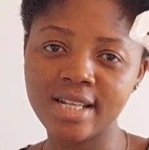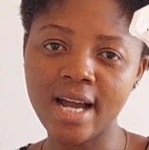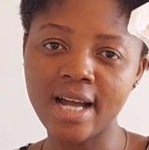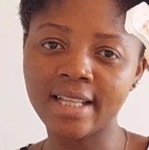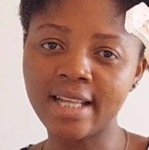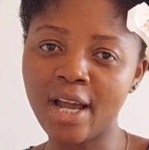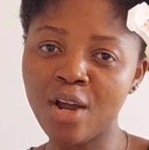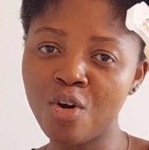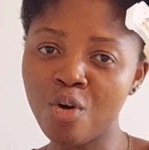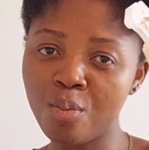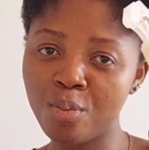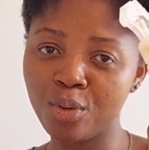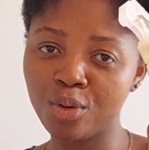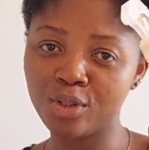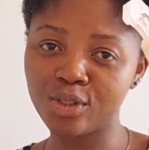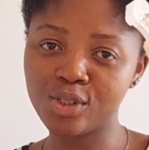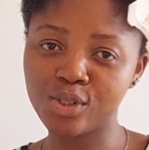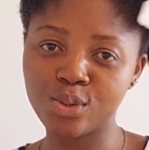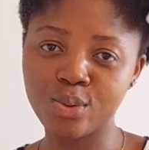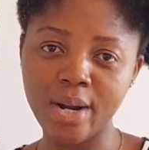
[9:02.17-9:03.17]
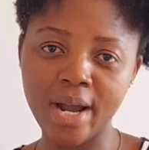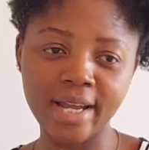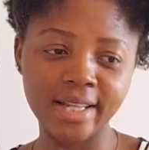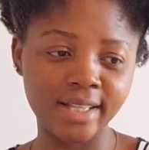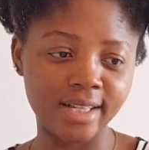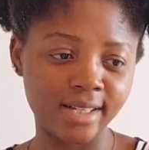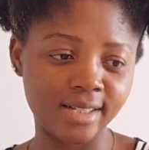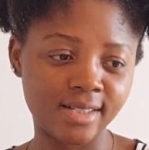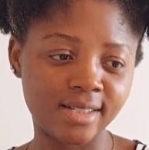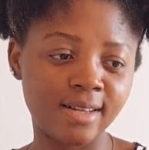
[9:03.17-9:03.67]
and I hope you try
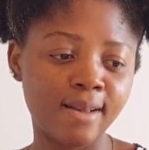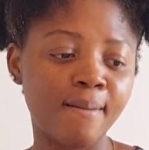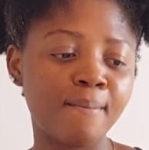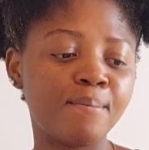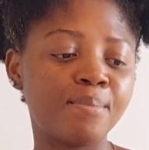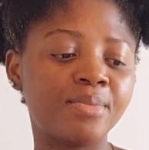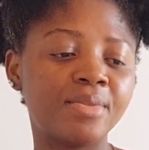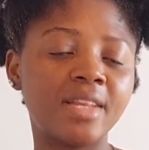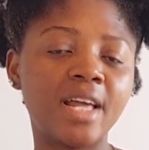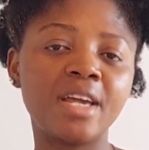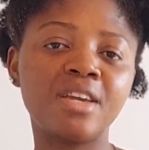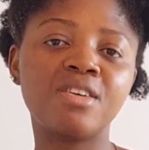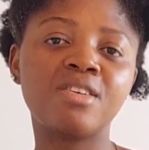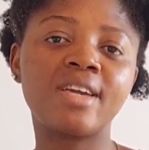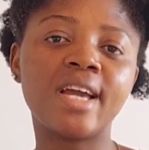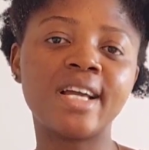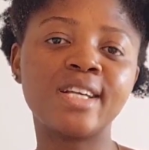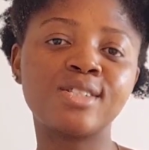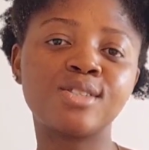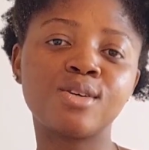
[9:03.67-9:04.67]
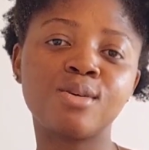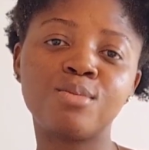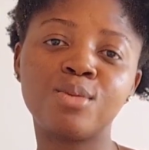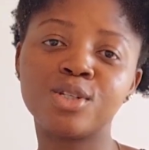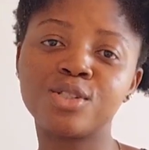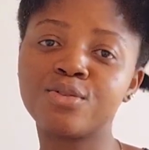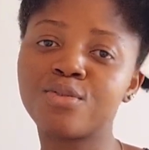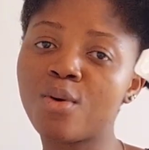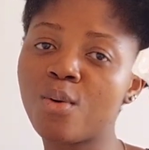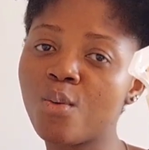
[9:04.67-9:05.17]
this. Thank you guys so
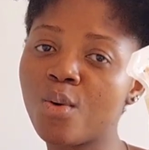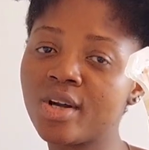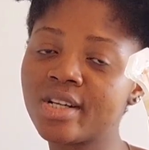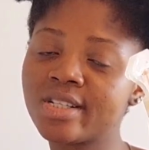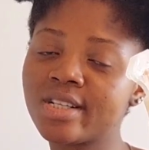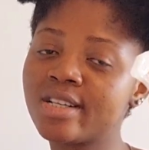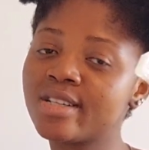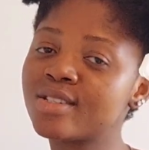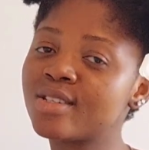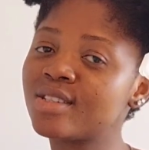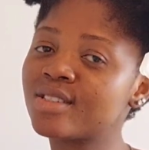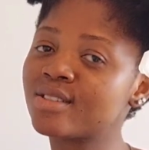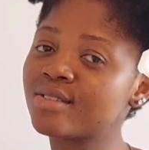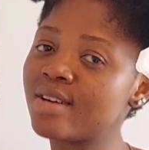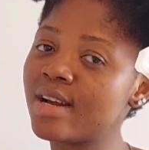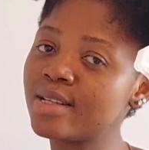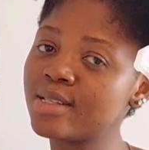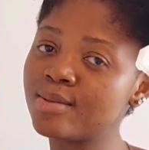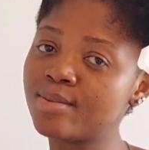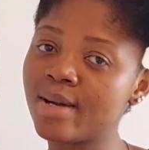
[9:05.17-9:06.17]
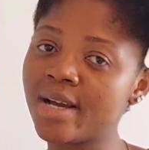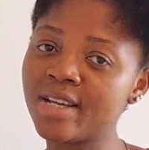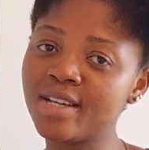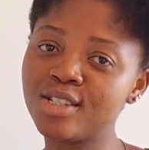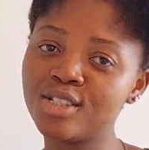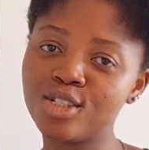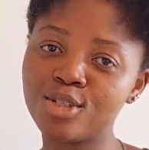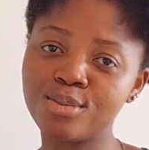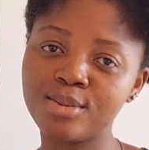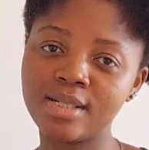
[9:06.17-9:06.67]
much for watching. Subscribe to my
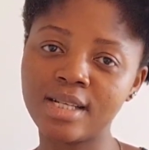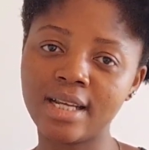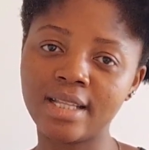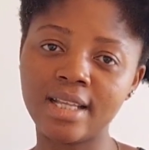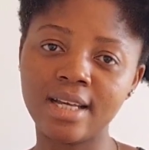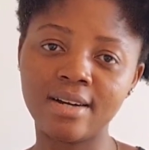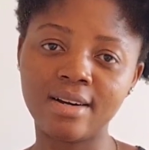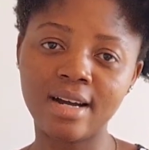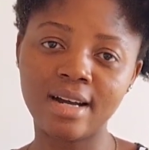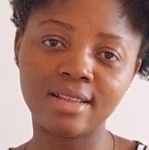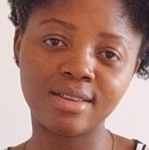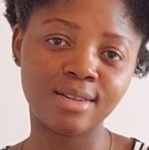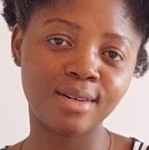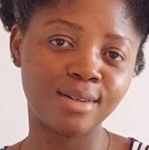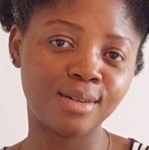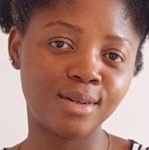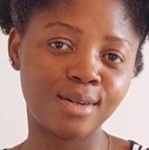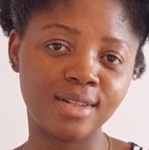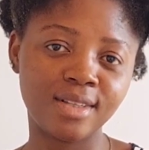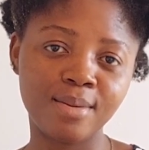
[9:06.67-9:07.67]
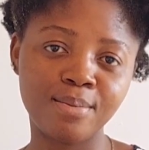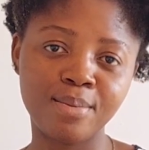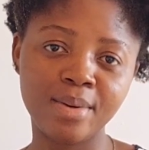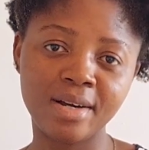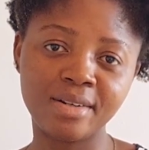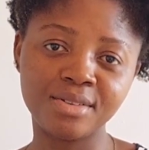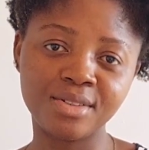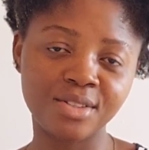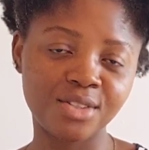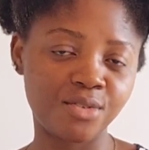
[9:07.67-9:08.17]
YouTube channel and turn on the
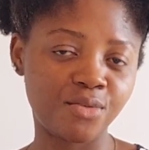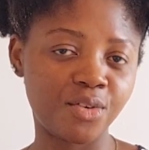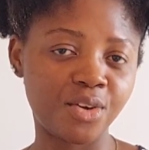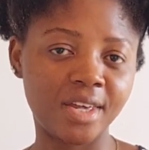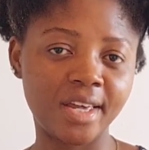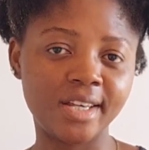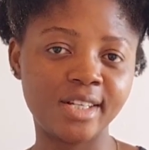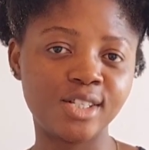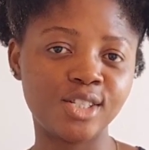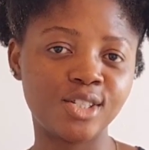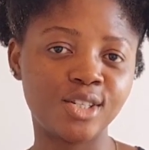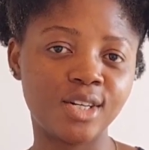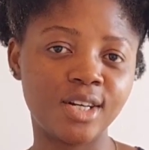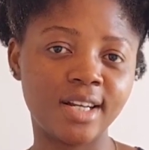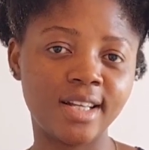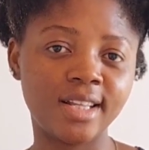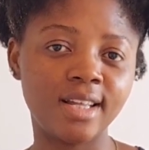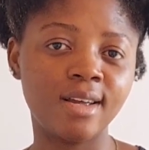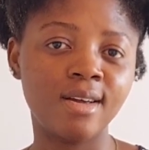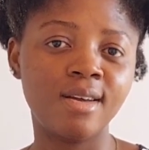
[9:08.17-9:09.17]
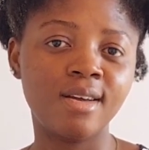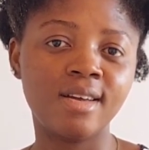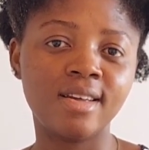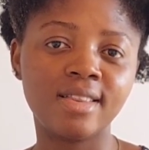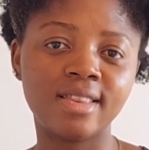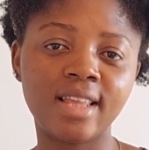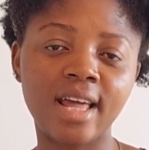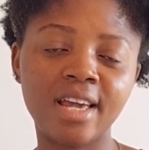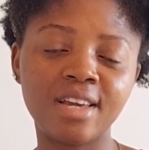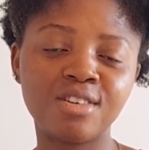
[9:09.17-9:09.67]
bell notification.
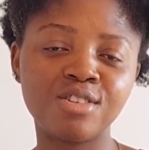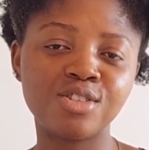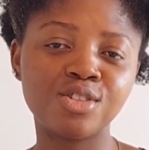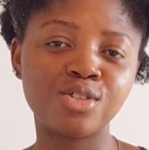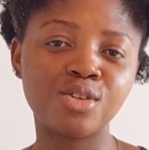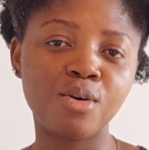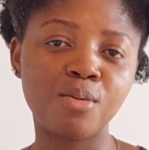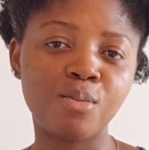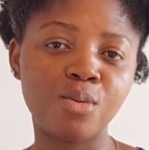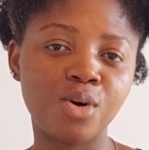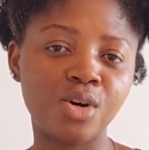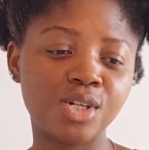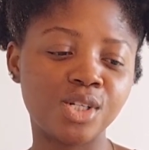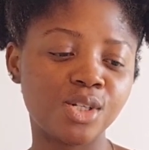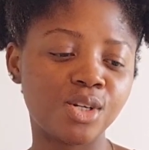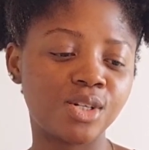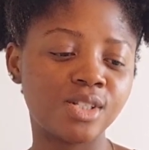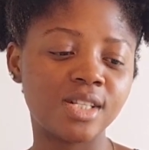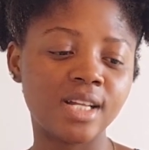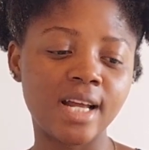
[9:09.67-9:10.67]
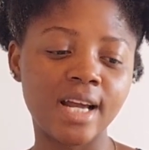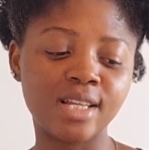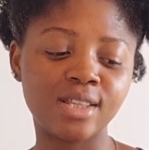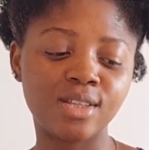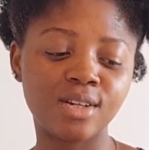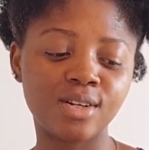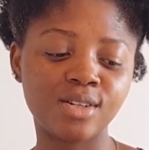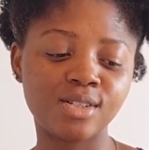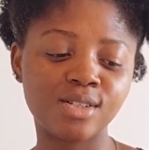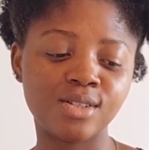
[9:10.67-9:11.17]
Thank you so much. Until I
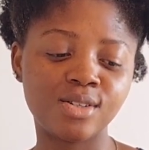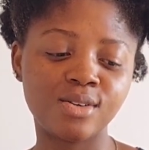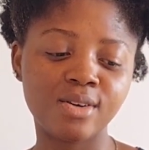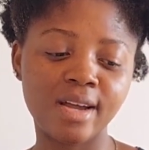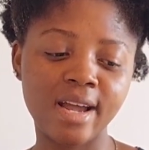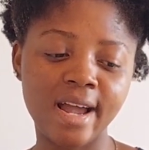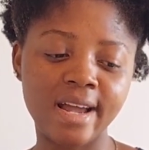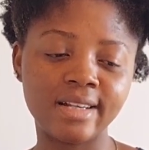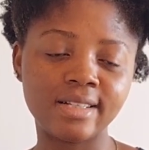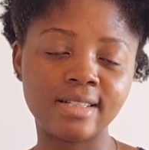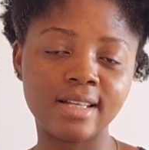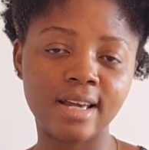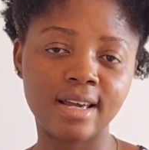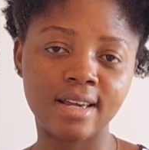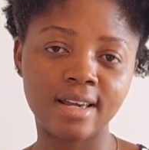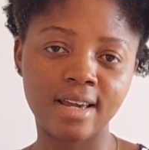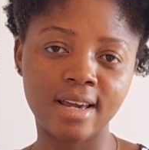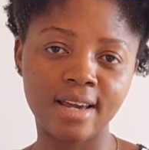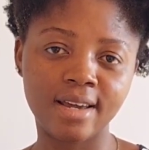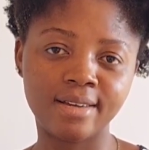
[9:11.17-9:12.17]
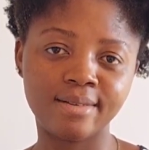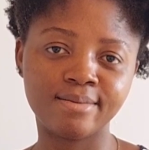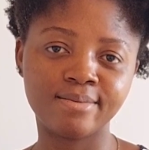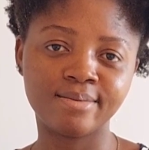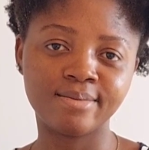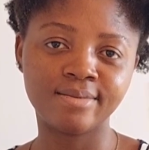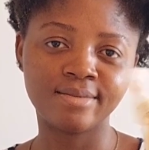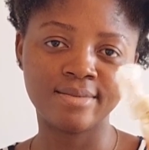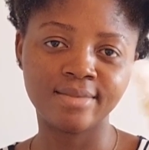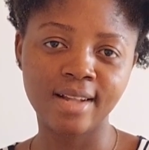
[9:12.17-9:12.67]
talk to you guys again,
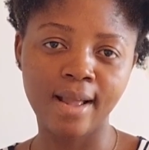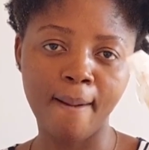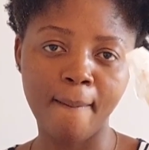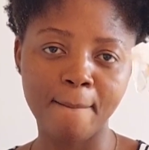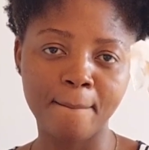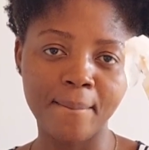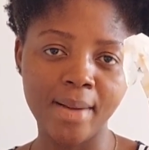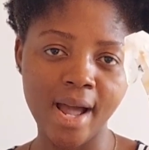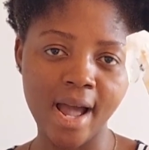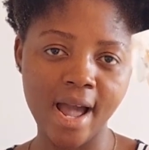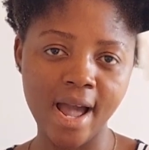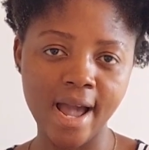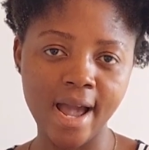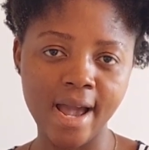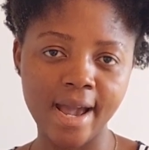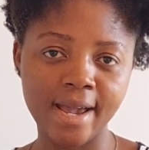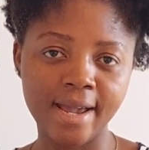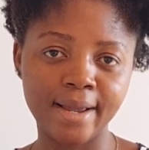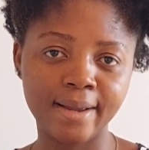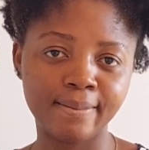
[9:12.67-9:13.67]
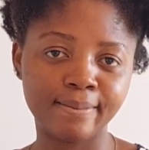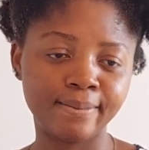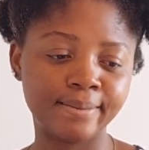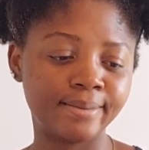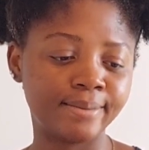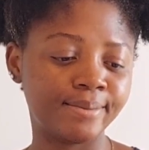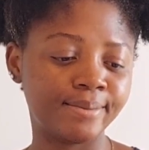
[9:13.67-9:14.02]
bye.